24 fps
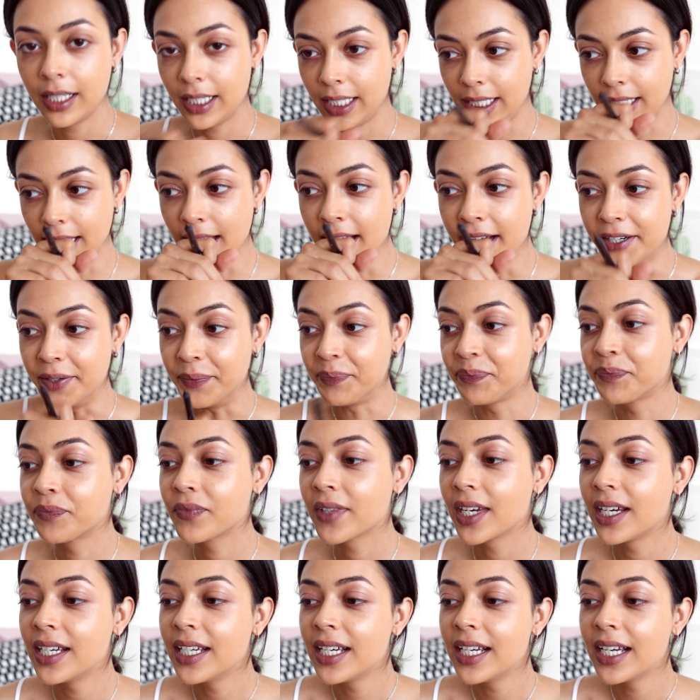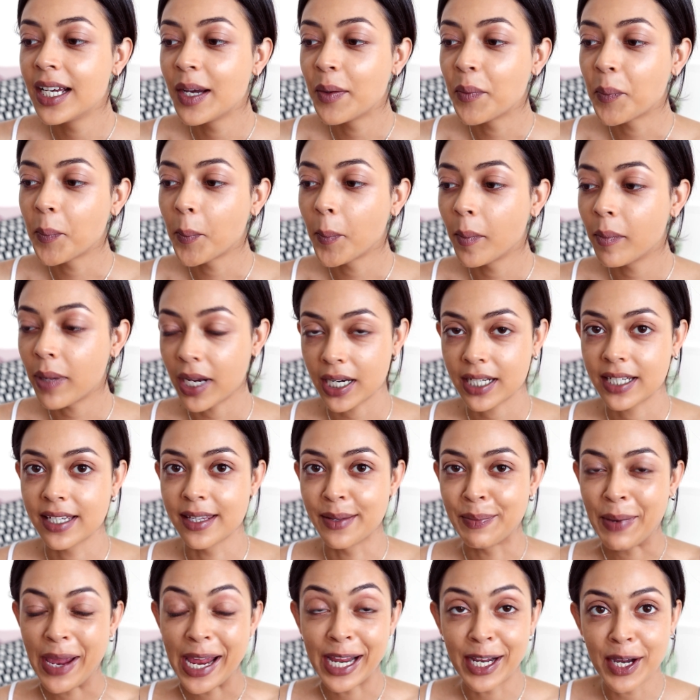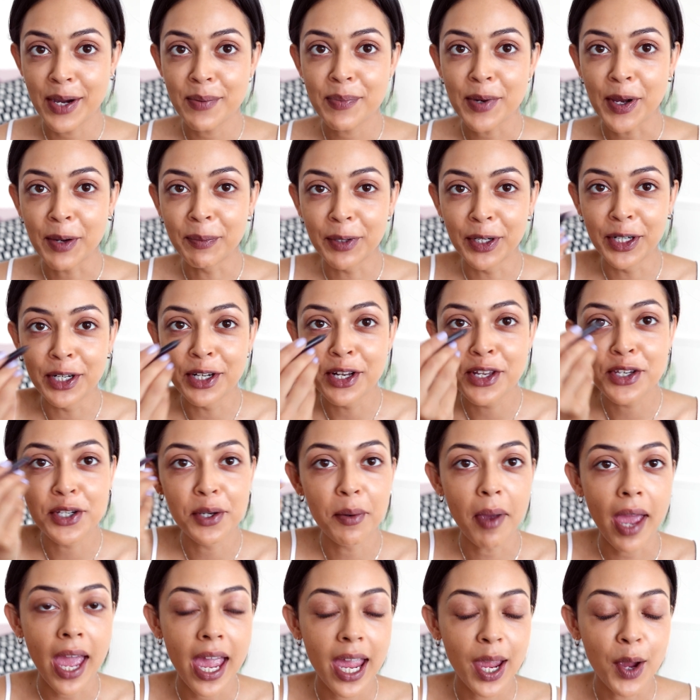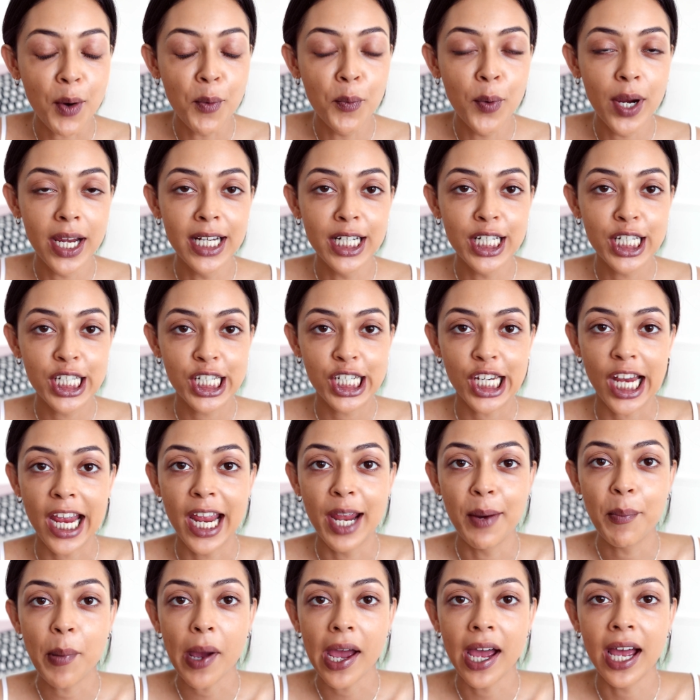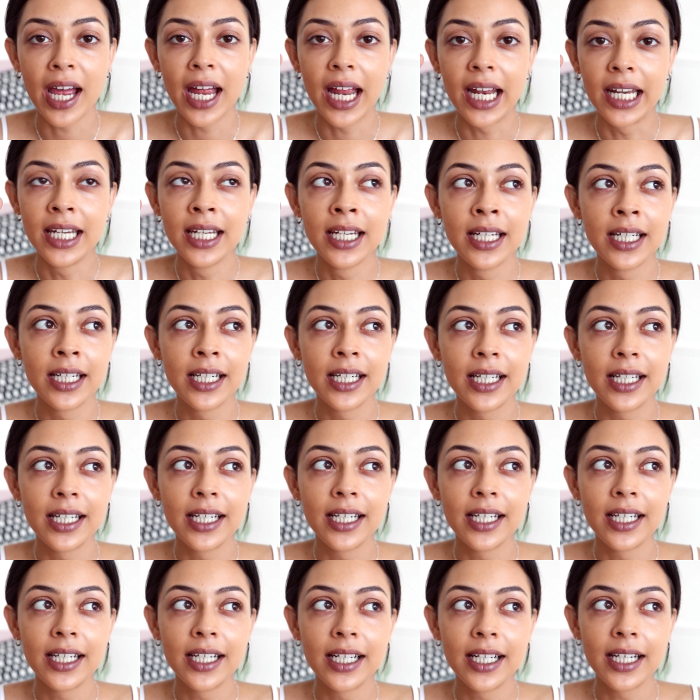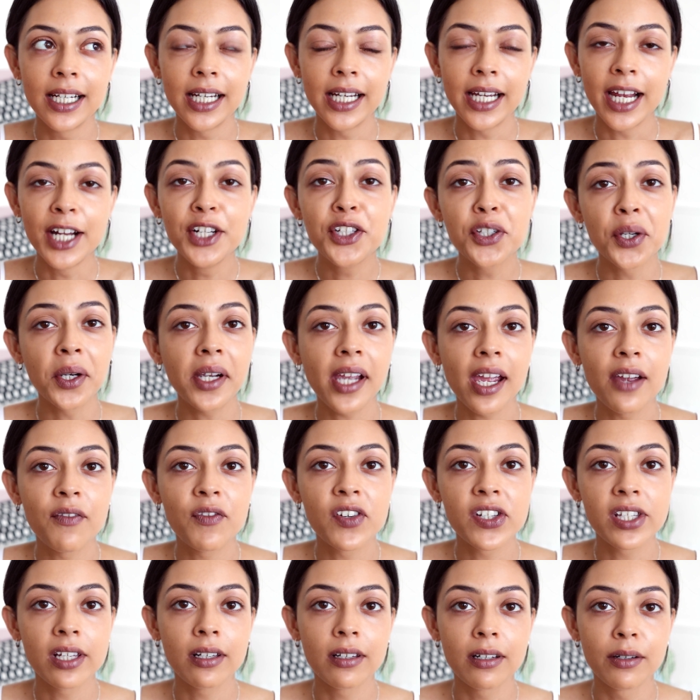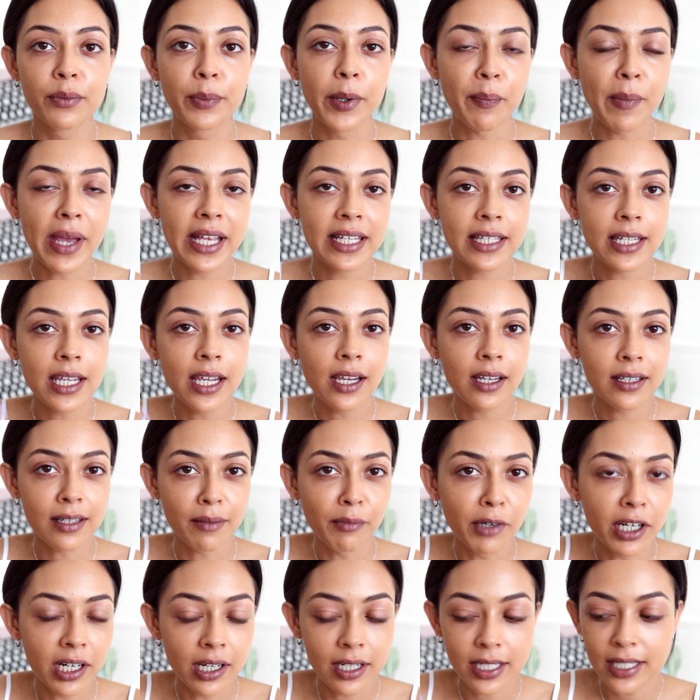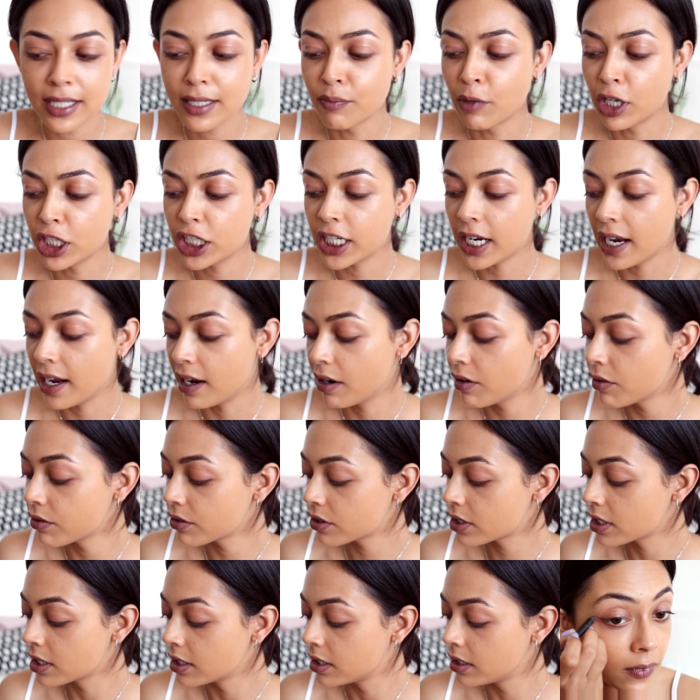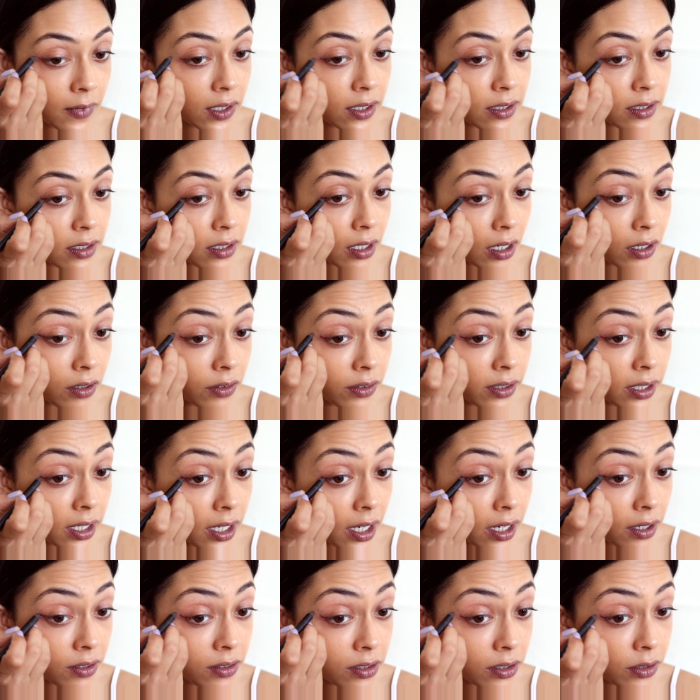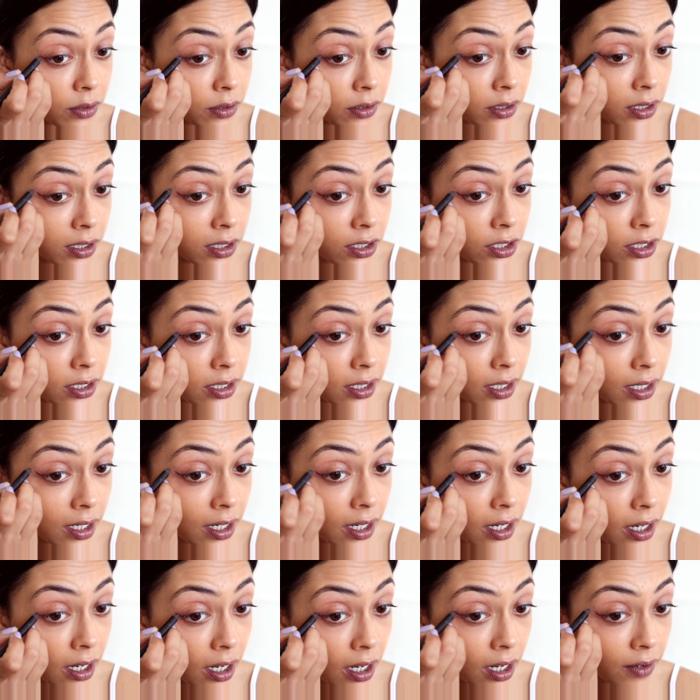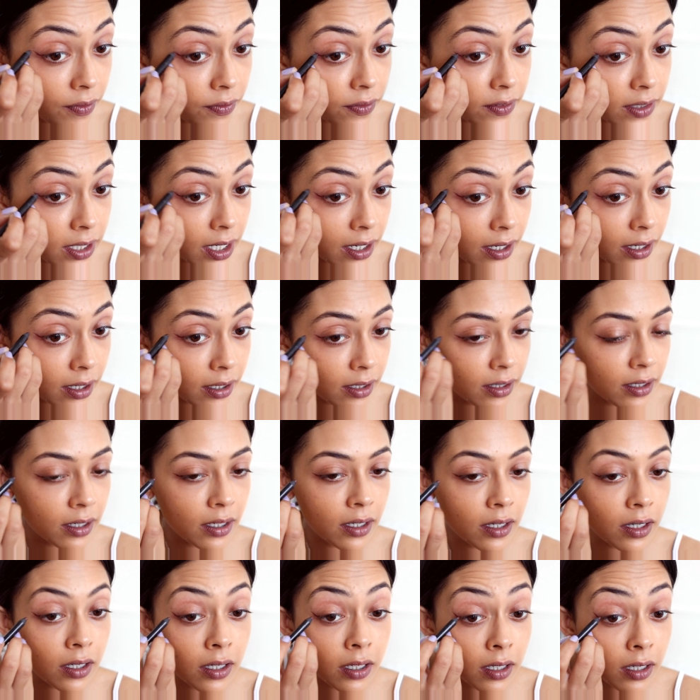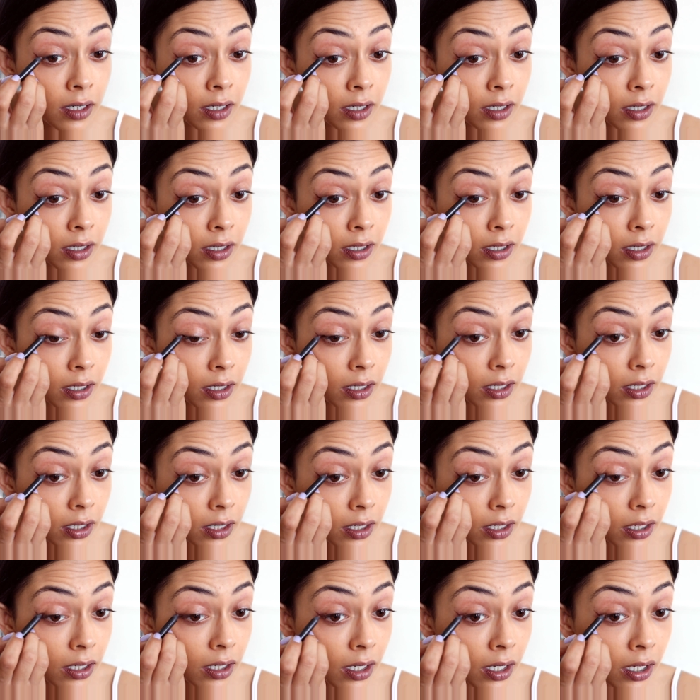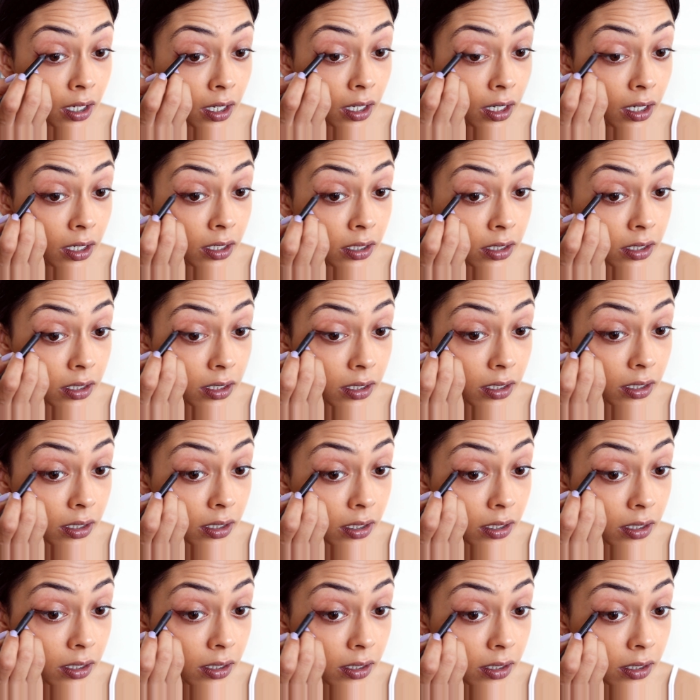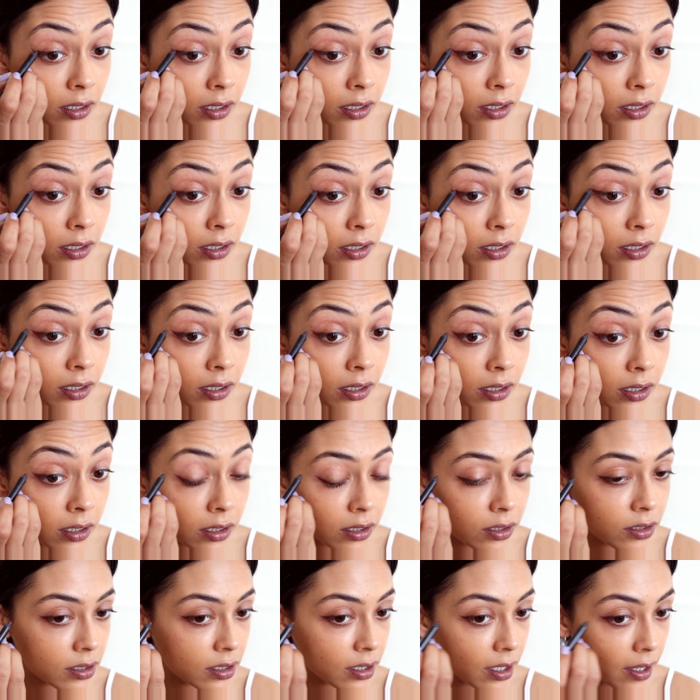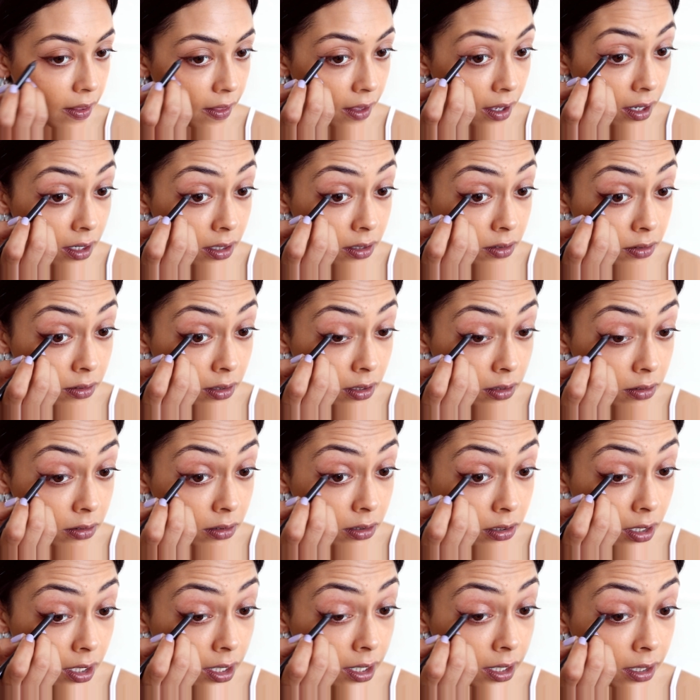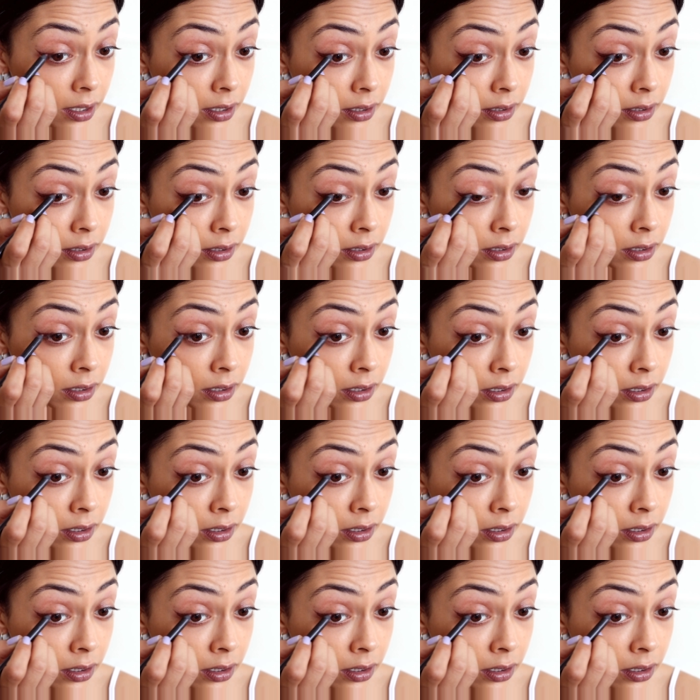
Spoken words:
Back to the makeup. I'm going to do a winged shape, and it's okay if it's a little bit messy because I'm going to smudge it out. Let's start on the outer corner, just lift it and just like that, do a little triangle.